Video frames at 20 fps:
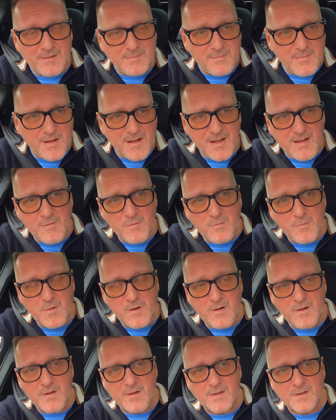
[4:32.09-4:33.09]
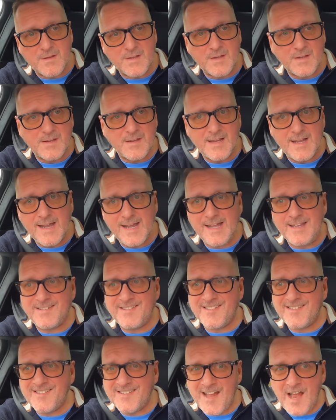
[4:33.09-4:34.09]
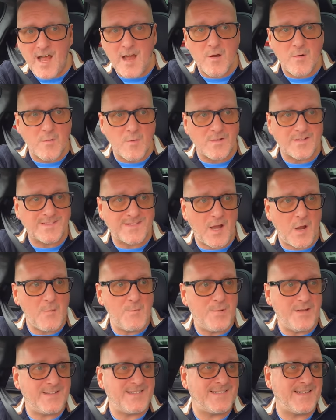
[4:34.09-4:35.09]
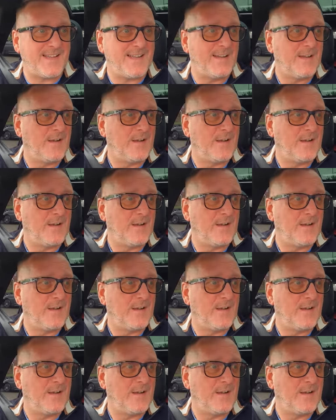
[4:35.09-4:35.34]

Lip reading: My word, it is so busy.